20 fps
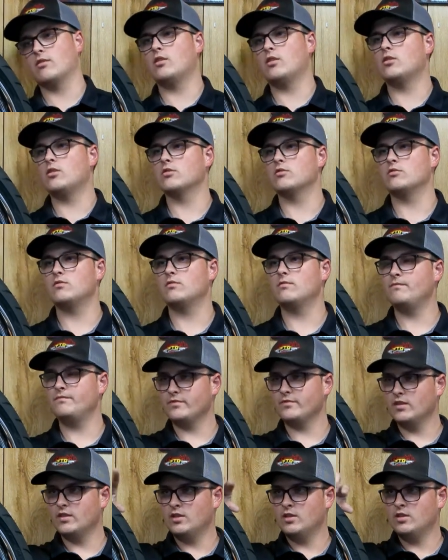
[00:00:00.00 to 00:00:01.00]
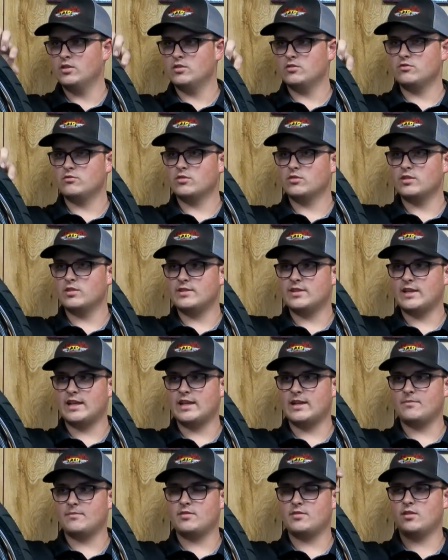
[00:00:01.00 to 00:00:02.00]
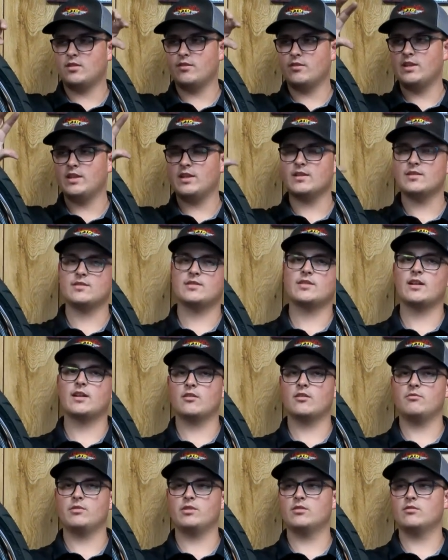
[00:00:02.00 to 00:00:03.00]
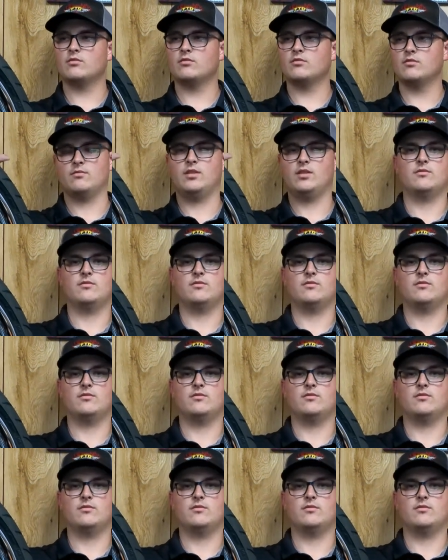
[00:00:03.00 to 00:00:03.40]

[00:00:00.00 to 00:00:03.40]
all drilled and tapped on the inside of the wheel.